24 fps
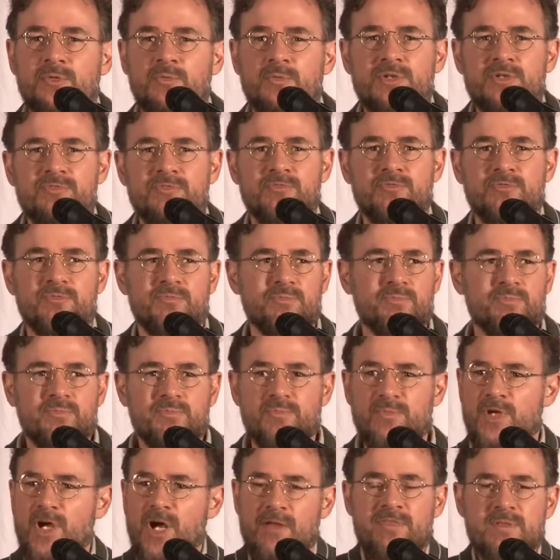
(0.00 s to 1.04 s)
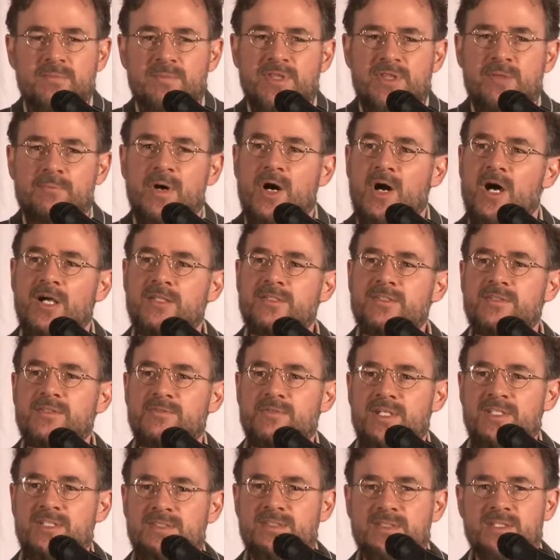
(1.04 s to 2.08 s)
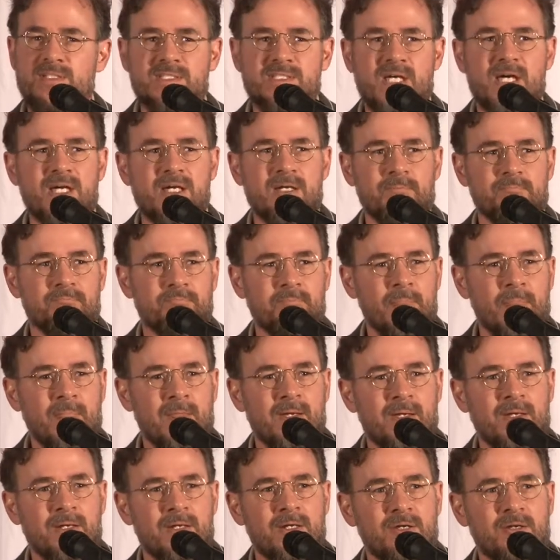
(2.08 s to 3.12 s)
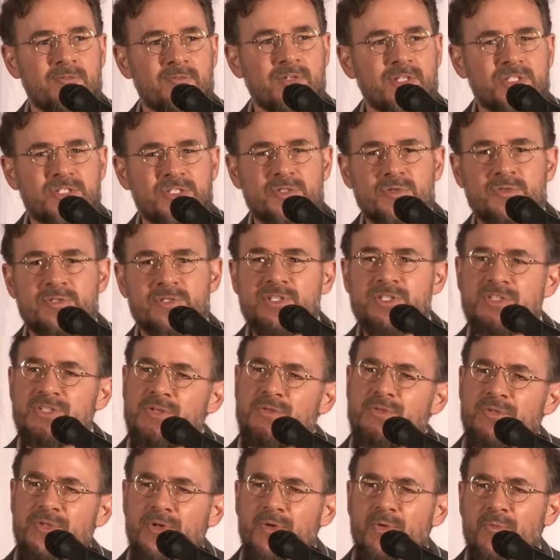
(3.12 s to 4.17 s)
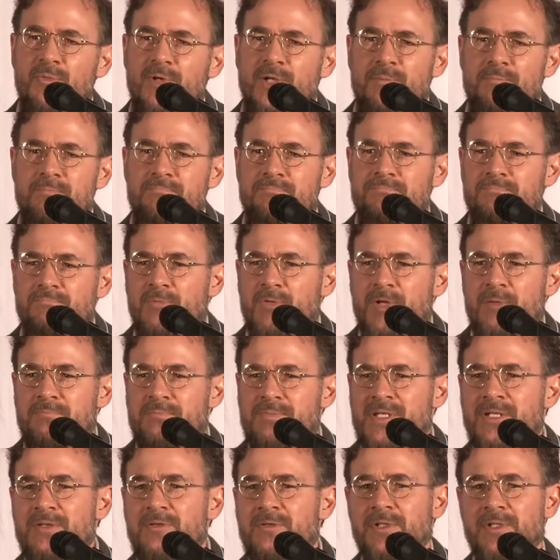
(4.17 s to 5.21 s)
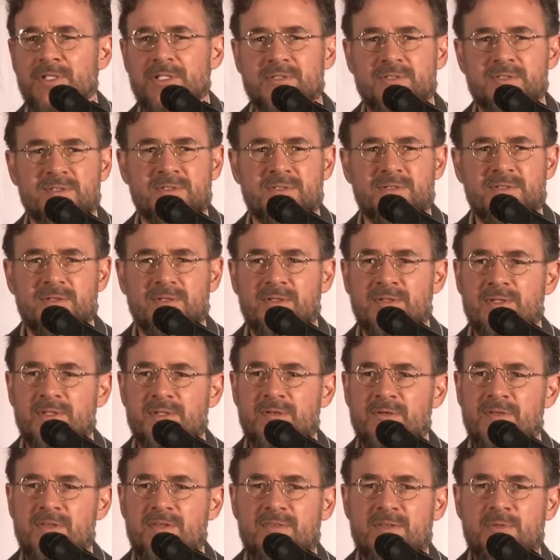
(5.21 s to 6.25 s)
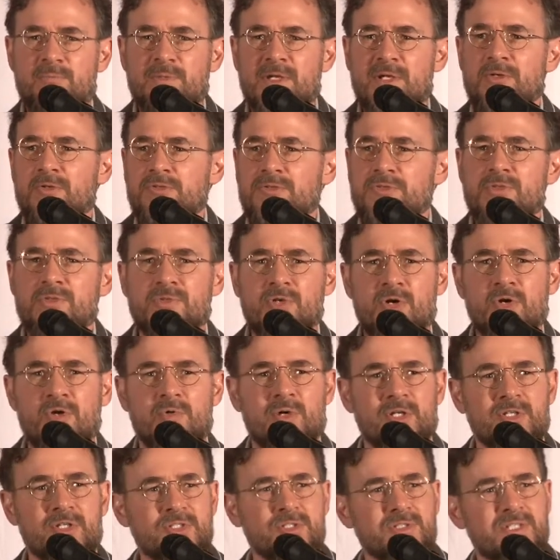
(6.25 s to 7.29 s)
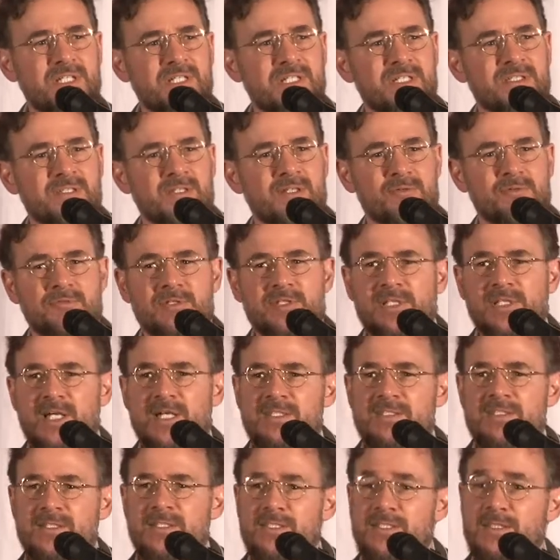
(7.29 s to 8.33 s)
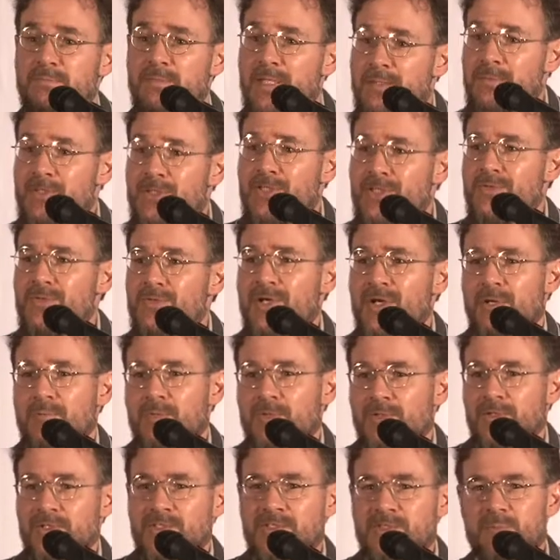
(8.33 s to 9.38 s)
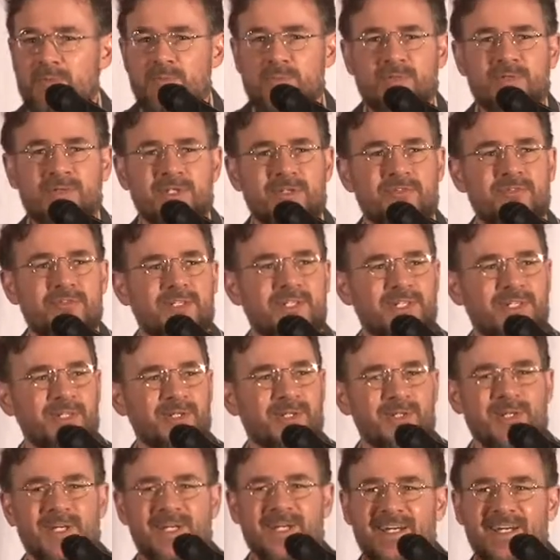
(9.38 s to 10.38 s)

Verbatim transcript: And we've got them in the box the rest of the time. We've got children that don't know what a, what a pickle is. You know, they think pickles grow on trees. They don't realize that it's a baby cucumber that's been put in vinegar.